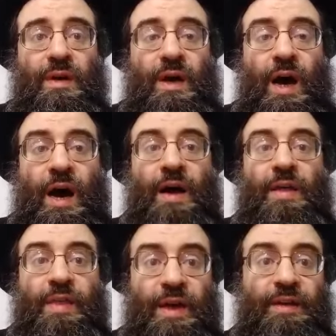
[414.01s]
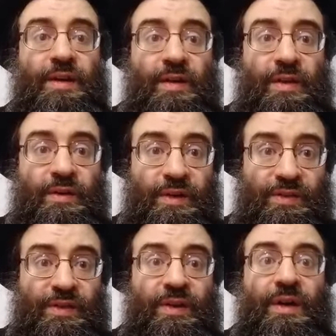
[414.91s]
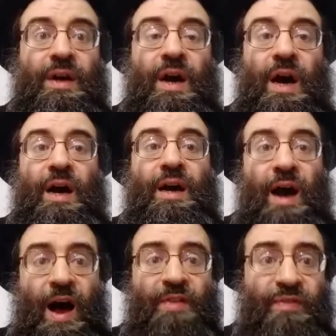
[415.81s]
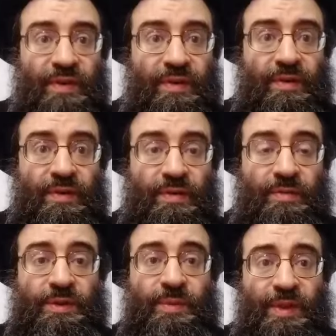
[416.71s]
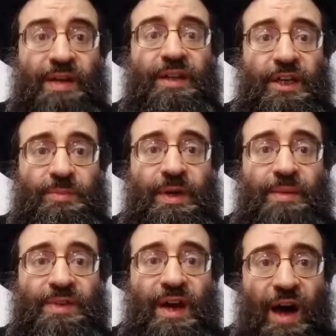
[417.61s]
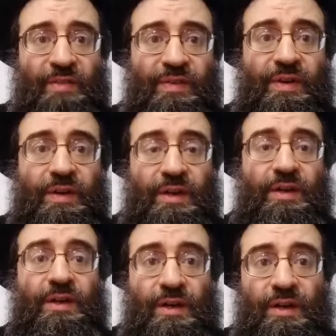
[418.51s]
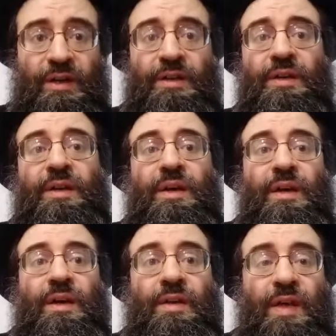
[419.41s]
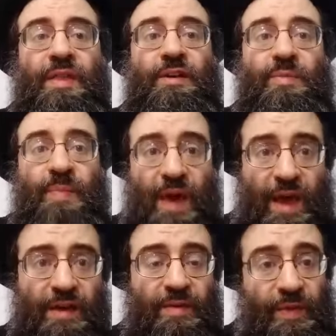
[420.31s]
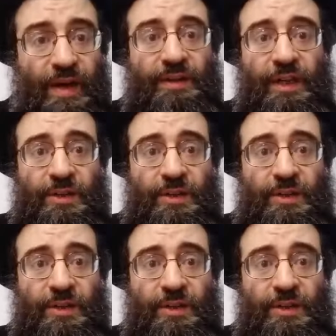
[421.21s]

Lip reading: Then there is Kaf, which without Dagesh becomes Chaf, K, Ch. Then there is Pei, without Dagesh